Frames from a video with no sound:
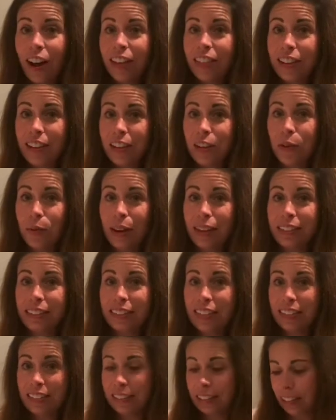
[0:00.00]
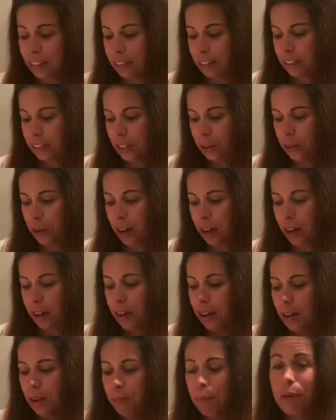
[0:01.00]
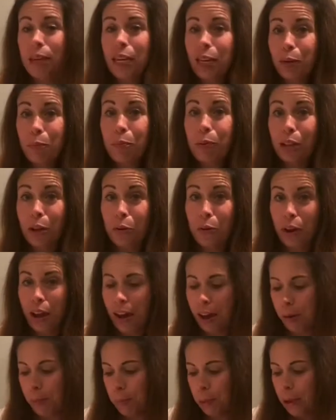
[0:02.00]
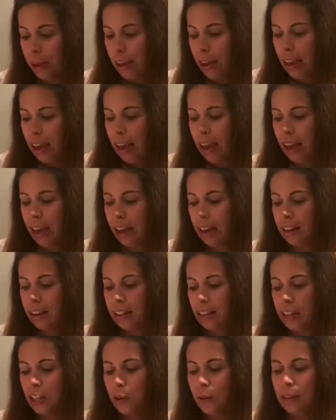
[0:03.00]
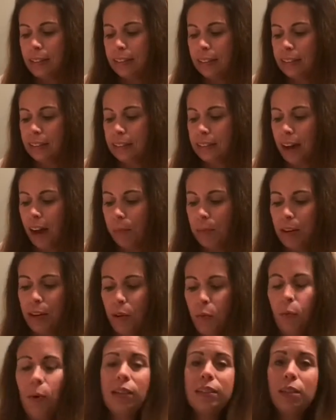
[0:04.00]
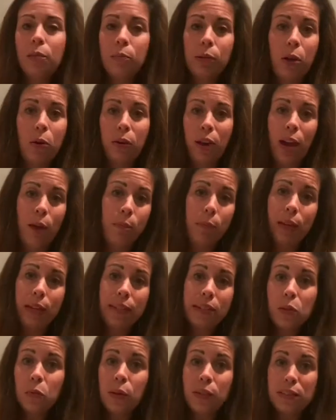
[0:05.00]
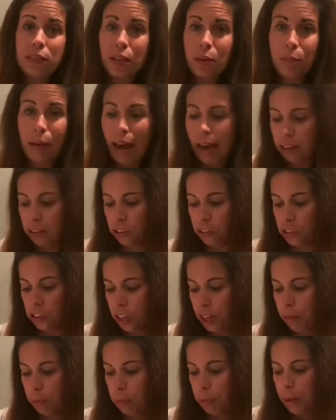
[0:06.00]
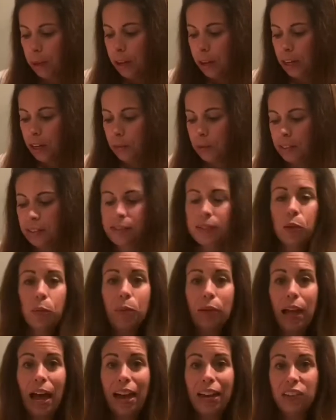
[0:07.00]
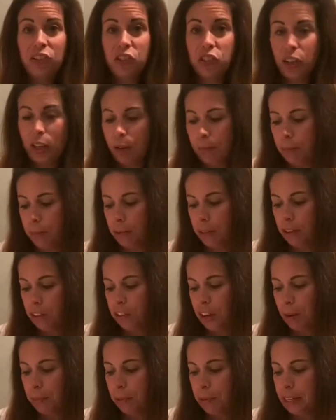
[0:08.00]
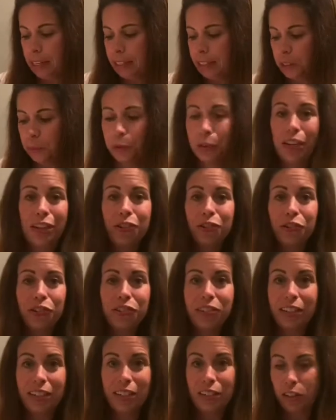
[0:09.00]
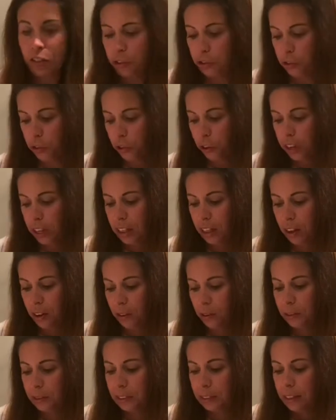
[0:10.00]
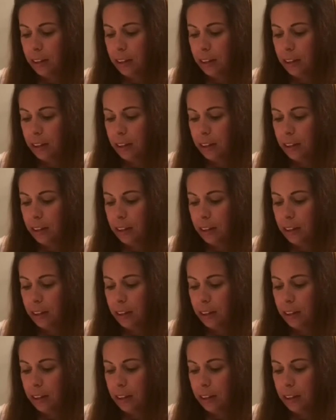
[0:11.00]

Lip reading: the USS Arizona being blown up. And the USS Dobbin, it wasn't blown up because it wasn't a battleship. It was a supply ship. The Japanese weren't interested in destroying those